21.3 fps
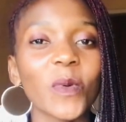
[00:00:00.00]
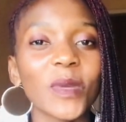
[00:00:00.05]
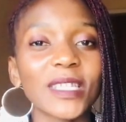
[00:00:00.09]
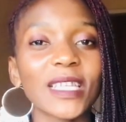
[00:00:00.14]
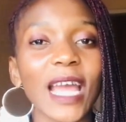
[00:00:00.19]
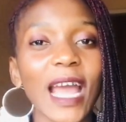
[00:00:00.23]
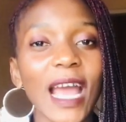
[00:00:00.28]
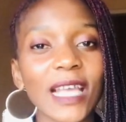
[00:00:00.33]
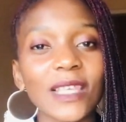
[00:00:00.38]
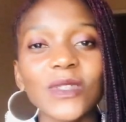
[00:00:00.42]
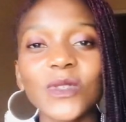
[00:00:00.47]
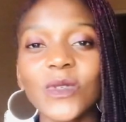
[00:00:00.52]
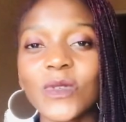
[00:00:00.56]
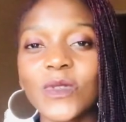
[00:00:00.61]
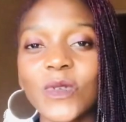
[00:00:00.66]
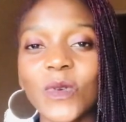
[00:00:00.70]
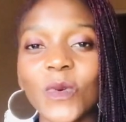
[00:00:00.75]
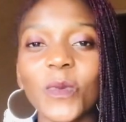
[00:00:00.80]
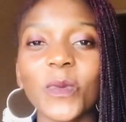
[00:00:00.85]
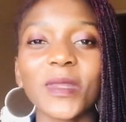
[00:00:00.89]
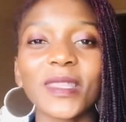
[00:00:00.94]
which has to
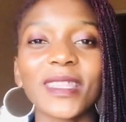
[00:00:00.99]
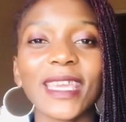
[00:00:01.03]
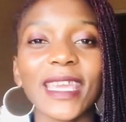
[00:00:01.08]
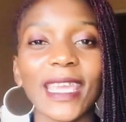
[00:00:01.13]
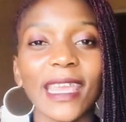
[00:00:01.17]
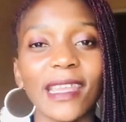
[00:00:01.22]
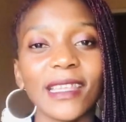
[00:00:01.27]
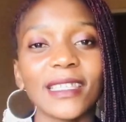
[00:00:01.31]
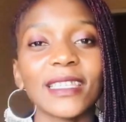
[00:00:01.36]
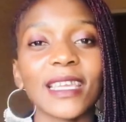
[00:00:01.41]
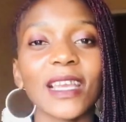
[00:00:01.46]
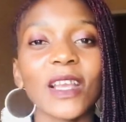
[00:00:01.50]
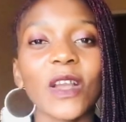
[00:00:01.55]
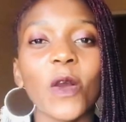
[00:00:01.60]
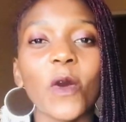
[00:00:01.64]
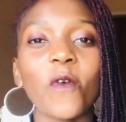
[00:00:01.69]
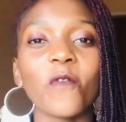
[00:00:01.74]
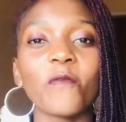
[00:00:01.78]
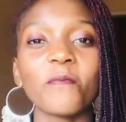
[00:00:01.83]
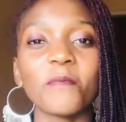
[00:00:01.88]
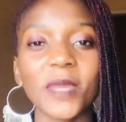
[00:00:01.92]
do with the intake
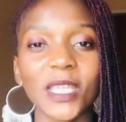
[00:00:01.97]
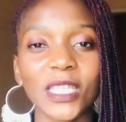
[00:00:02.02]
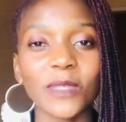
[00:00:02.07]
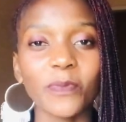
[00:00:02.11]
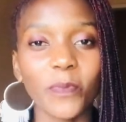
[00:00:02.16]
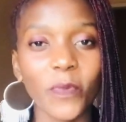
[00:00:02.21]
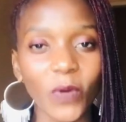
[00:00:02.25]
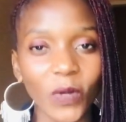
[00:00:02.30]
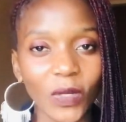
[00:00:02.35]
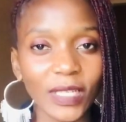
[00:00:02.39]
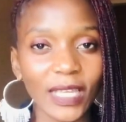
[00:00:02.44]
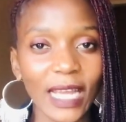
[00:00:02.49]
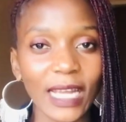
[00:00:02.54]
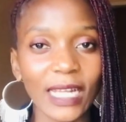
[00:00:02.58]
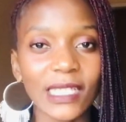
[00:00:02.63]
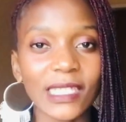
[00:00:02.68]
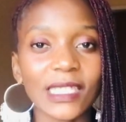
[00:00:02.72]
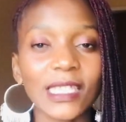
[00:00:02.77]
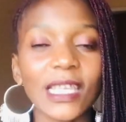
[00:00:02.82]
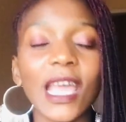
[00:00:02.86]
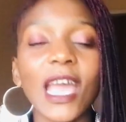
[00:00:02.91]
of meat
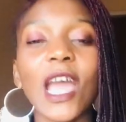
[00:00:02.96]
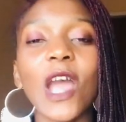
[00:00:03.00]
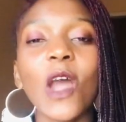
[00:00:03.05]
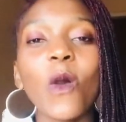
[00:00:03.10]
products.